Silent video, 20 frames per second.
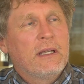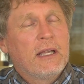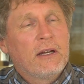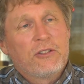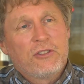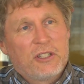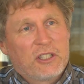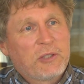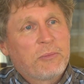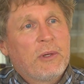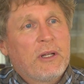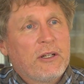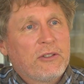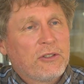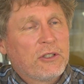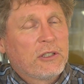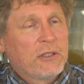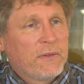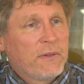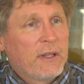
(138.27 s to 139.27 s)
energy
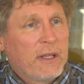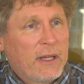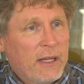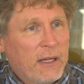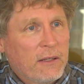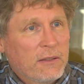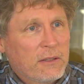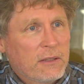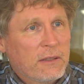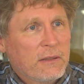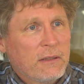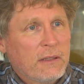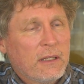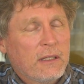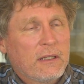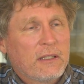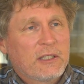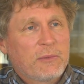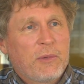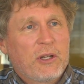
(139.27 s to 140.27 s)
expenditures for the house,
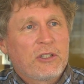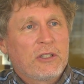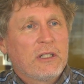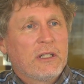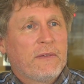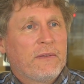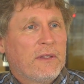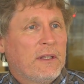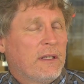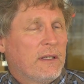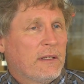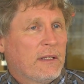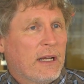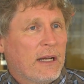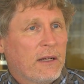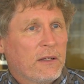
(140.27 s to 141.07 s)
especially if the